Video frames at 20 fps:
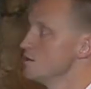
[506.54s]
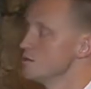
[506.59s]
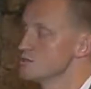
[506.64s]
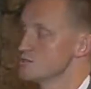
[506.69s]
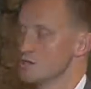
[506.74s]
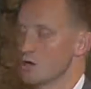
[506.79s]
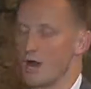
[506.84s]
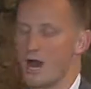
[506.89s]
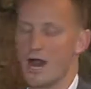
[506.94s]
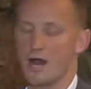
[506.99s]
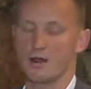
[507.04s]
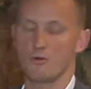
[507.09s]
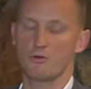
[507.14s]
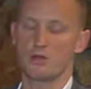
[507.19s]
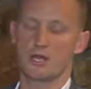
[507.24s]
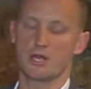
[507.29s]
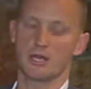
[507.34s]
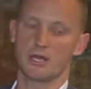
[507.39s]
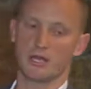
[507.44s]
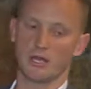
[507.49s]
So how do
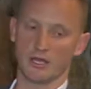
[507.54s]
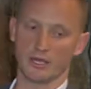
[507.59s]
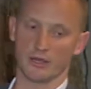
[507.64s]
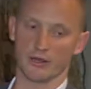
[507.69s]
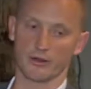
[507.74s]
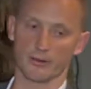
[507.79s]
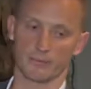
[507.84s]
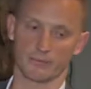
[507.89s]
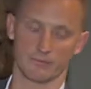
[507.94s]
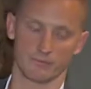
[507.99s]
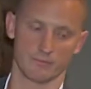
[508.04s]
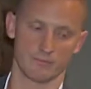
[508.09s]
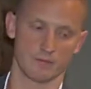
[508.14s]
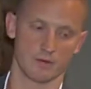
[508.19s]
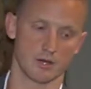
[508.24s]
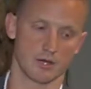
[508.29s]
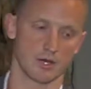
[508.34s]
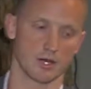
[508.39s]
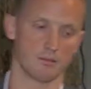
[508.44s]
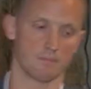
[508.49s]
we get here?
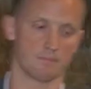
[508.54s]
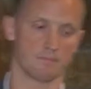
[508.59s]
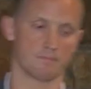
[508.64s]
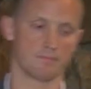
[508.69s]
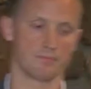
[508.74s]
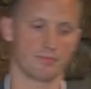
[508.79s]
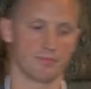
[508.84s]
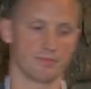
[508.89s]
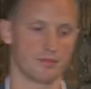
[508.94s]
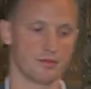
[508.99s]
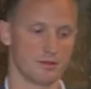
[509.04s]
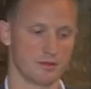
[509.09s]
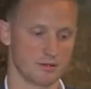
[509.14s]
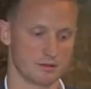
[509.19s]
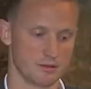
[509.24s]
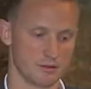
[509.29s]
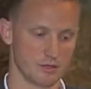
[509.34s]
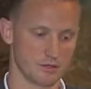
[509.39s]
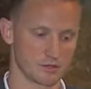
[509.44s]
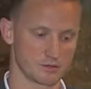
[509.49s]

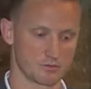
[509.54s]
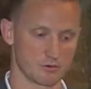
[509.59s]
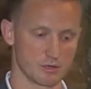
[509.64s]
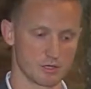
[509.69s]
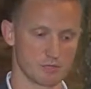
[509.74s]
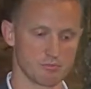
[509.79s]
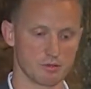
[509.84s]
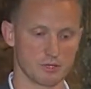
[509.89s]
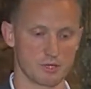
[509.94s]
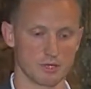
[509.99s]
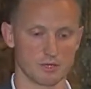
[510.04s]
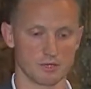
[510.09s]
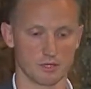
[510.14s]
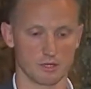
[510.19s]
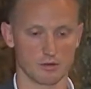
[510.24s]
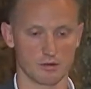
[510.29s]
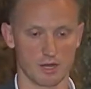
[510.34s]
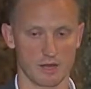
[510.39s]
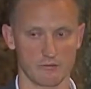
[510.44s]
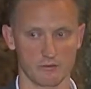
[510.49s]
There's really been, you
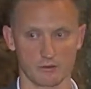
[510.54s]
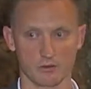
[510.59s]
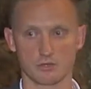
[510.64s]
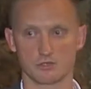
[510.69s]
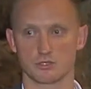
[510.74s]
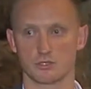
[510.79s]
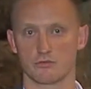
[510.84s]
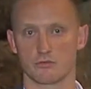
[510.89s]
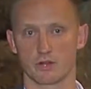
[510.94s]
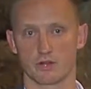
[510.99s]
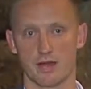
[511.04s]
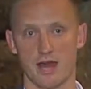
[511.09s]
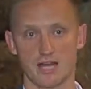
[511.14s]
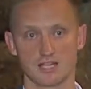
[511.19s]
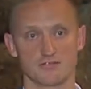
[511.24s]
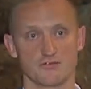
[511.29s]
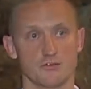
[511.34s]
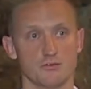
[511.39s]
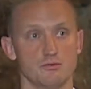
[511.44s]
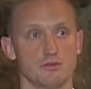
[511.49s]
know, an evolution over the
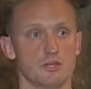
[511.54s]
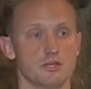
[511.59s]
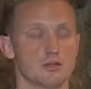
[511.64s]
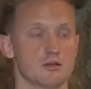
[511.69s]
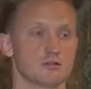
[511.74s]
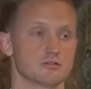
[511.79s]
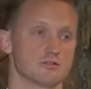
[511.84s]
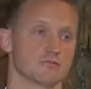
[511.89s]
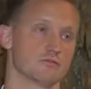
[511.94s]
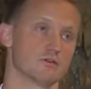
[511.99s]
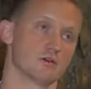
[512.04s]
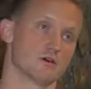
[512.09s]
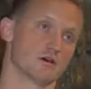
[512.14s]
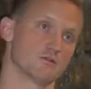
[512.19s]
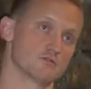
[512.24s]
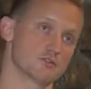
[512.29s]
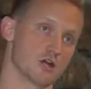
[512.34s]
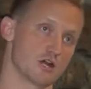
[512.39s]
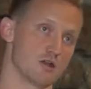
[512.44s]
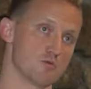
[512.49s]
last few years
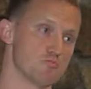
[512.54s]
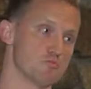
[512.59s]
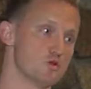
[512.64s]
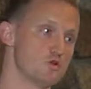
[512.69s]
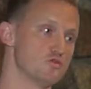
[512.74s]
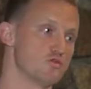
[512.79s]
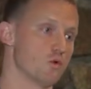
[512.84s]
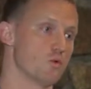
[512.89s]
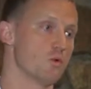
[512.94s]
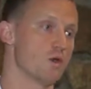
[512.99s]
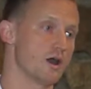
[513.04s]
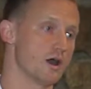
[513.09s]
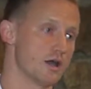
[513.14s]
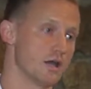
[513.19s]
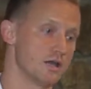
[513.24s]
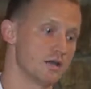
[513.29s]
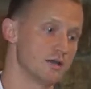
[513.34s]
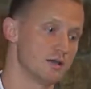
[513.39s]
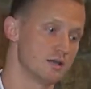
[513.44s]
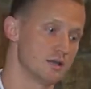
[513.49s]
of trying to move
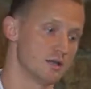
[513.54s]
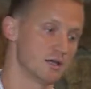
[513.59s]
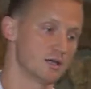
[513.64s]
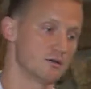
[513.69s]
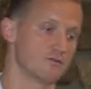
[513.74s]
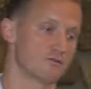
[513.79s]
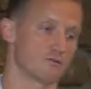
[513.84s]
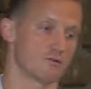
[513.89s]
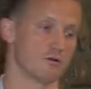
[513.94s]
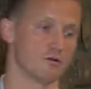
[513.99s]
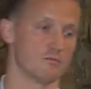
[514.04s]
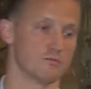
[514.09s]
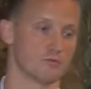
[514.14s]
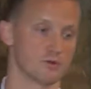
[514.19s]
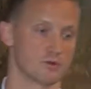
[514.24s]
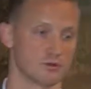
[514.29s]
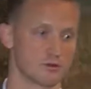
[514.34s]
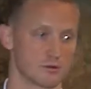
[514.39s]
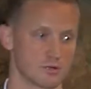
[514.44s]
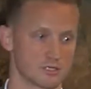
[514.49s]
away from the
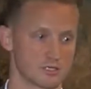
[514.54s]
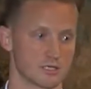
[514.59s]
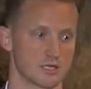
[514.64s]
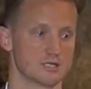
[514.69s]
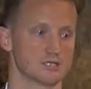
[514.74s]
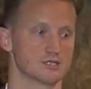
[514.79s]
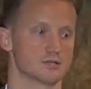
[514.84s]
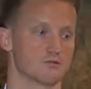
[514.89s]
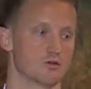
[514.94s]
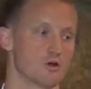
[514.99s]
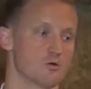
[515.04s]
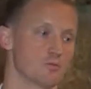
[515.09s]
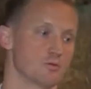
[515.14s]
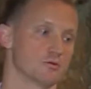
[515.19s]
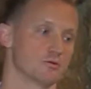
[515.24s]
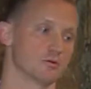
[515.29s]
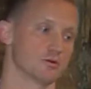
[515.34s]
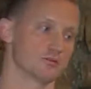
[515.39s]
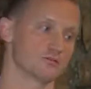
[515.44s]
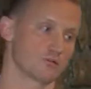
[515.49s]
utilization of
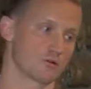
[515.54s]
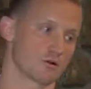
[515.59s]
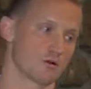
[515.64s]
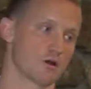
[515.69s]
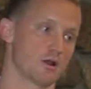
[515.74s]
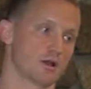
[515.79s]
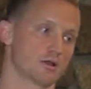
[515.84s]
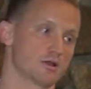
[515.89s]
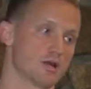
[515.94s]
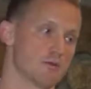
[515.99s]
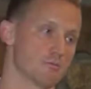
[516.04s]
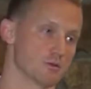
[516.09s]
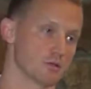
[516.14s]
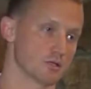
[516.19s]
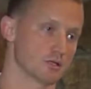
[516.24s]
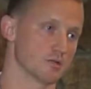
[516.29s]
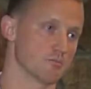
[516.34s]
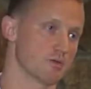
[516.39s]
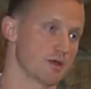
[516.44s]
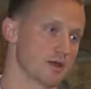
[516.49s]
opioids for chronic
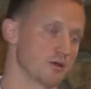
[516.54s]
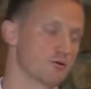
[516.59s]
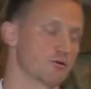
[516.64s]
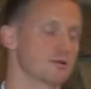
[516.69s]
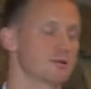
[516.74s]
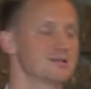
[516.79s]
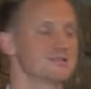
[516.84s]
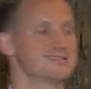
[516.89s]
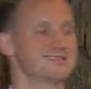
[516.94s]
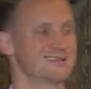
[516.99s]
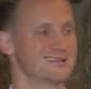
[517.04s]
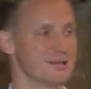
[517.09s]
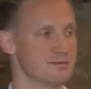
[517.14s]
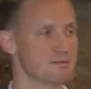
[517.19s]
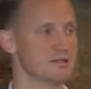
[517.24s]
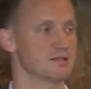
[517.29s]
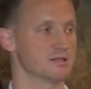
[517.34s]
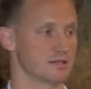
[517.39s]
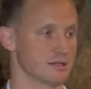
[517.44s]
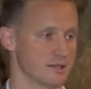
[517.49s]
non-malignant pain, or at least
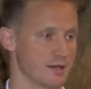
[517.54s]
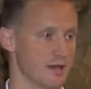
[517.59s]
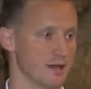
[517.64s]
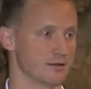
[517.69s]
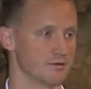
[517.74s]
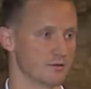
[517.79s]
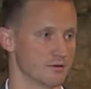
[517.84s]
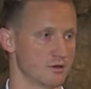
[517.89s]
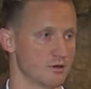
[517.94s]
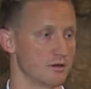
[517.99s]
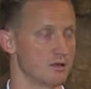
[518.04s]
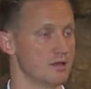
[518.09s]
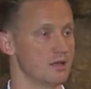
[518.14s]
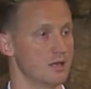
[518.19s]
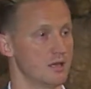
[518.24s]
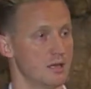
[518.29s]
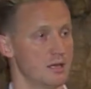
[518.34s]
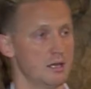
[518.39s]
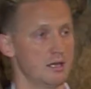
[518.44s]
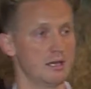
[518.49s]
limiting that. All right,
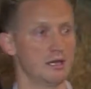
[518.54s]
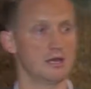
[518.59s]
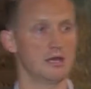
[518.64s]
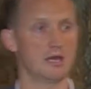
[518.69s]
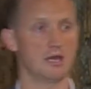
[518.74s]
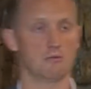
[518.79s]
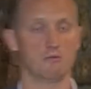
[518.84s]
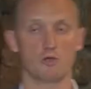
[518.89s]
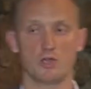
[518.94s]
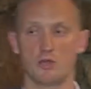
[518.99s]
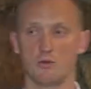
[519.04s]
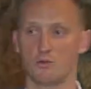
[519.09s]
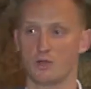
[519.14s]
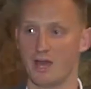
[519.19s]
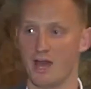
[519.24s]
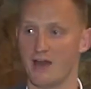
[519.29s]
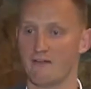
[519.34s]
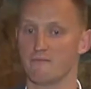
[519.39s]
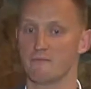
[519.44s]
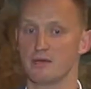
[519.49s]
and we
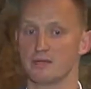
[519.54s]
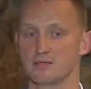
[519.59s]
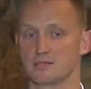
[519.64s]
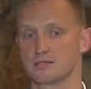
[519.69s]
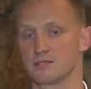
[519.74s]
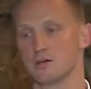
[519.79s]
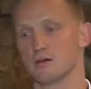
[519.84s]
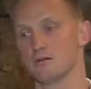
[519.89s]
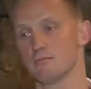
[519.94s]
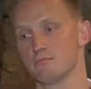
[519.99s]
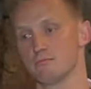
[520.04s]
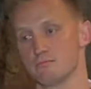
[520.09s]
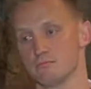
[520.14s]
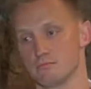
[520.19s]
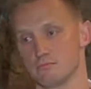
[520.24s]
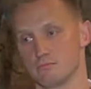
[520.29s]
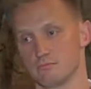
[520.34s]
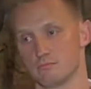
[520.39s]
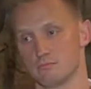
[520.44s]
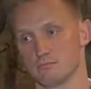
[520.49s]
have made some
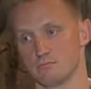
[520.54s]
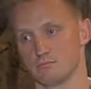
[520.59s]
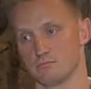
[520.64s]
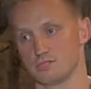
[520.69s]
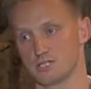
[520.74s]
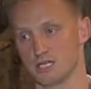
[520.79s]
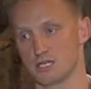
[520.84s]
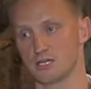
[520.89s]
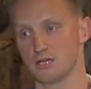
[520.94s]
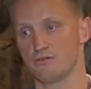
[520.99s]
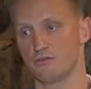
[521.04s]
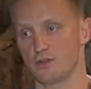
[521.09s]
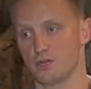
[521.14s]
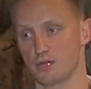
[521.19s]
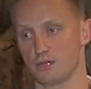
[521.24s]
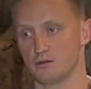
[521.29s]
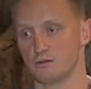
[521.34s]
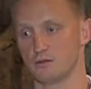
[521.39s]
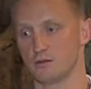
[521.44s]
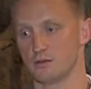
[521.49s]

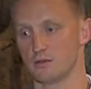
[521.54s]
significant